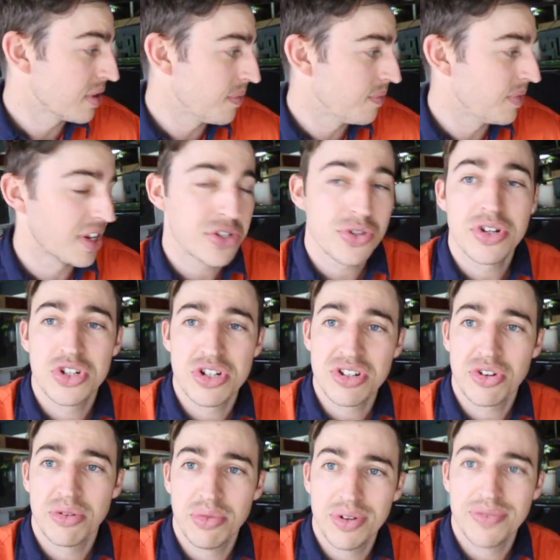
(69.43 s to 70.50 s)
I've literally
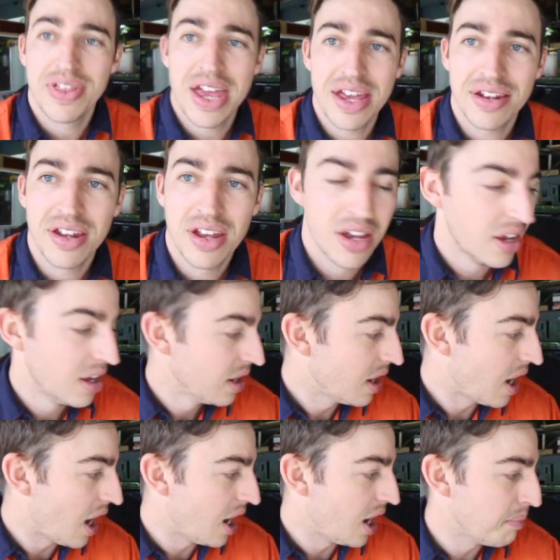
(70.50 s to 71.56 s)
just removed that
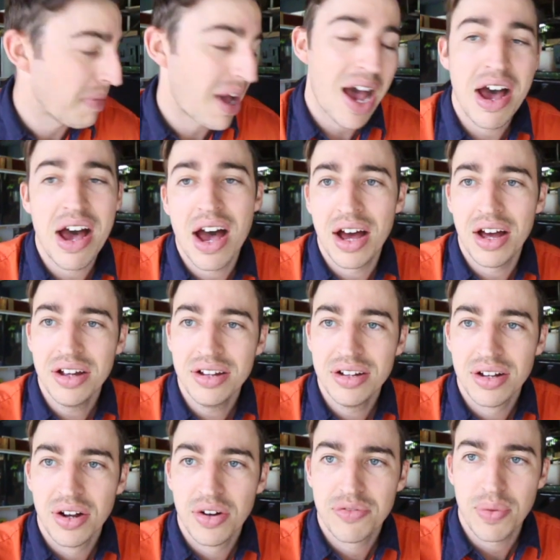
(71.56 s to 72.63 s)
R
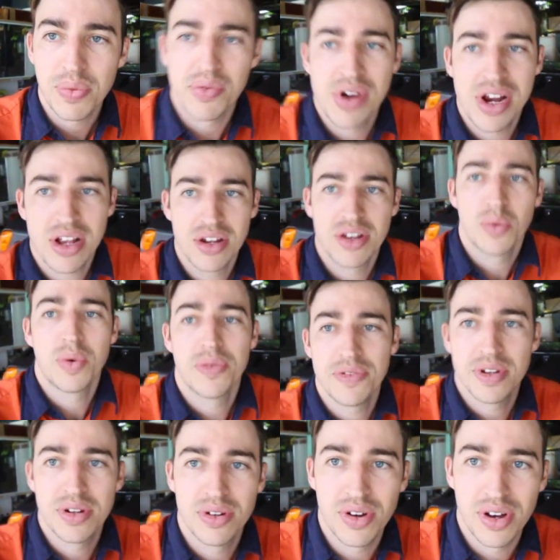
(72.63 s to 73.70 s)
from the Wrangler
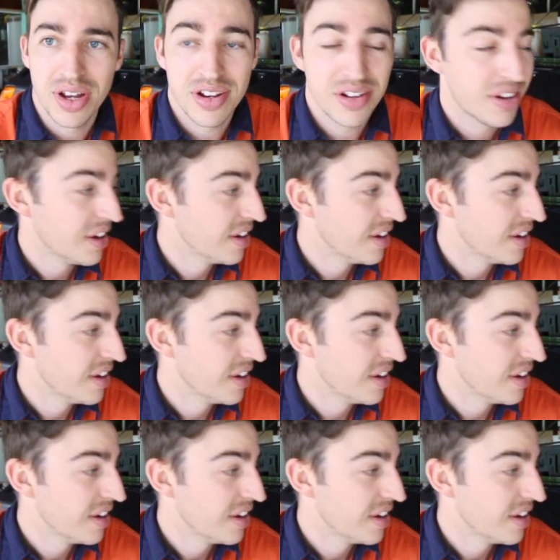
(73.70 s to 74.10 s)
within like